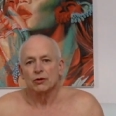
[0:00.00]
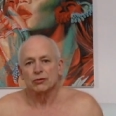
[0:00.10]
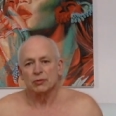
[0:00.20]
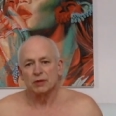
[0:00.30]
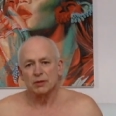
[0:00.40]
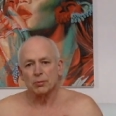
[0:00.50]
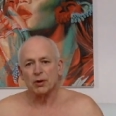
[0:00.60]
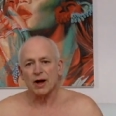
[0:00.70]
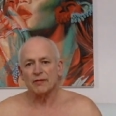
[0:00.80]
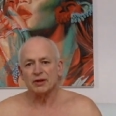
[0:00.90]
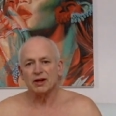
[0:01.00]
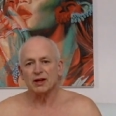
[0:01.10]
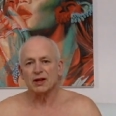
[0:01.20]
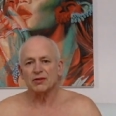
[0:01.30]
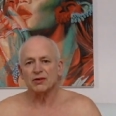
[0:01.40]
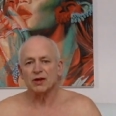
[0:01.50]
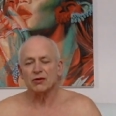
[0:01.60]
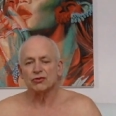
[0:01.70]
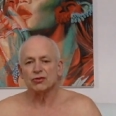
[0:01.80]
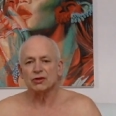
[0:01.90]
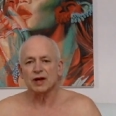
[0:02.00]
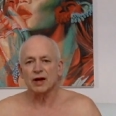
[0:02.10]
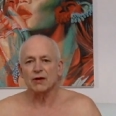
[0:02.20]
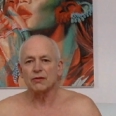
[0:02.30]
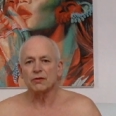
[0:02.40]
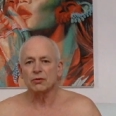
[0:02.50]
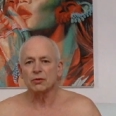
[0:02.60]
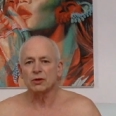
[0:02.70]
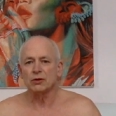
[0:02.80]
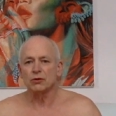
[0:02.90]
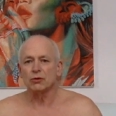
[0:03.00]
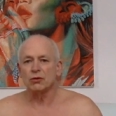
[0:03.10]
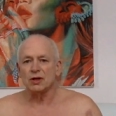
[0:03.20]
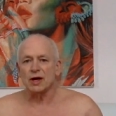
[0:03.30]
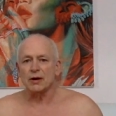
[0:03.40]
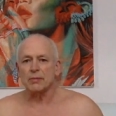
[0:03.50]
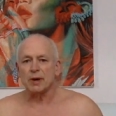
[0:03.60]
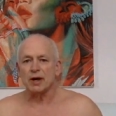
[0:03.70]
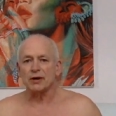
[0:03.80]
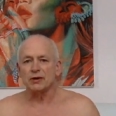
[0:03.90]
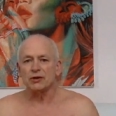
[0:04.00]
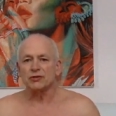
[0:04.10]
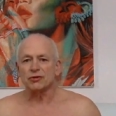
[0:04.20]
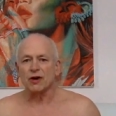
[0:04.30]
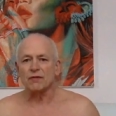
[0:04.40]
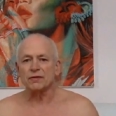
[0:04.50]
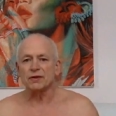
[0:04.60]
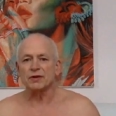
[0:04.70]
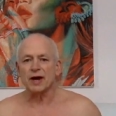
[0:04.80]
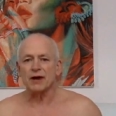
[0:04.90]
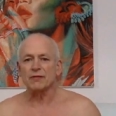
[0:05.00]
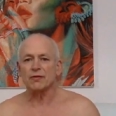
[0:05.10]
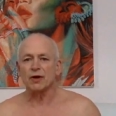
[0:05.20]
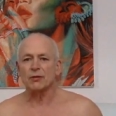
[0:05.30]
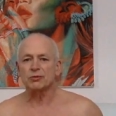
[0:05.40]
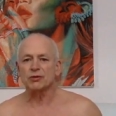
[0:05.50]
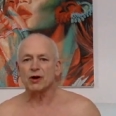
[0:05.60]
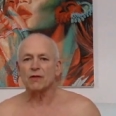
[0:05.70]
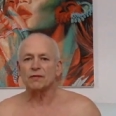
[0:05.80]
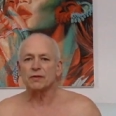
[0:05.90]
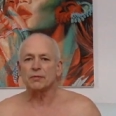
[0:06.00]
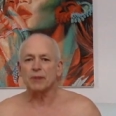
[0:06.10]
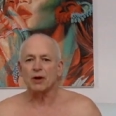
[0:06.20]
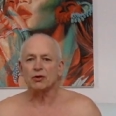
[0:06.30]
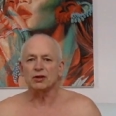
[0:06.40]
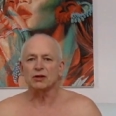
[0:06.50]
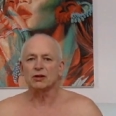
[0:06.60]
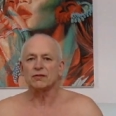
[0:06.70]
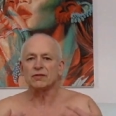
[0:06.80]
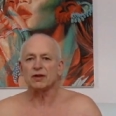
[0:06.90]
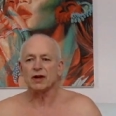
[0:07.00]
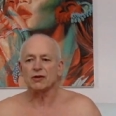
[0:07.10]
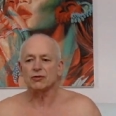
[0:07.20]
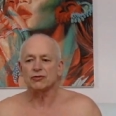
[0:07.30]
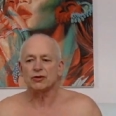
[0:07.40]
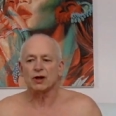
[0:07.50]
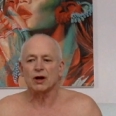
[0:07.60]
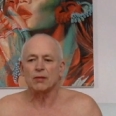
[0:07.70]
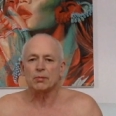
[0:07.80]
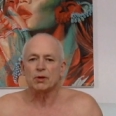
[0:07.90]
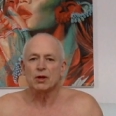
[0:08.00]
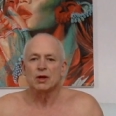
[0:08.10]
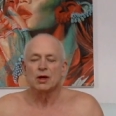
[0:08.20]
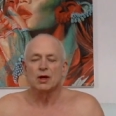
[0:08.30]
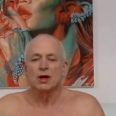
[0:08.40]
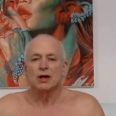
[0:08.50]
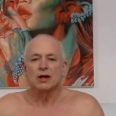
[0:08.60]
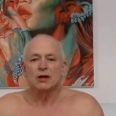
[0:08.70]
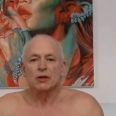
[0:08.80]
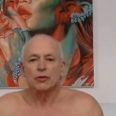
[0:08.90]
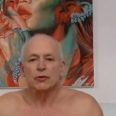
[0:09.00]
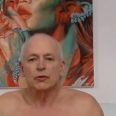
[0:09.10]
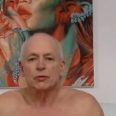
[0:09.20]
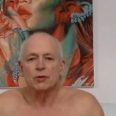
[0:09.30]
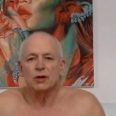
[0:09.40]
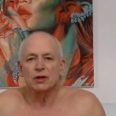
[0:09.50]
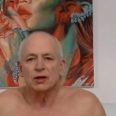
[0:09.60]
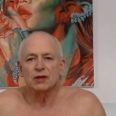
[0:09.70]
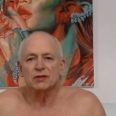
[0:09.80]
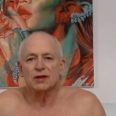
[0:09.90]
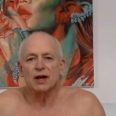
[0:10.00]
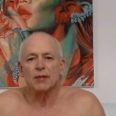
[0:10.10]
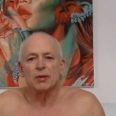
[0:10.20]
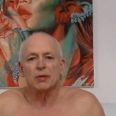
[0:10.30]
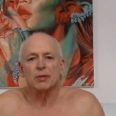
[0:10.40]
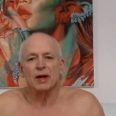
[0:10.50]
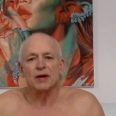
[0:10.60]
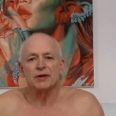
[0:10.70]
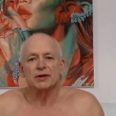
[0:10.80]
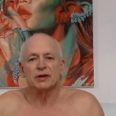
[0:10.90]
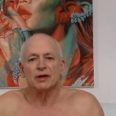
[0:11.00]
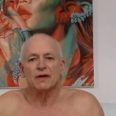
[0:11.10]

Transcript: So we did plavani to get the energy down. We did uddiyana bandha to soften the diaphragm, soften the belly, and lift the energy up. And now the third one is kapalabhati.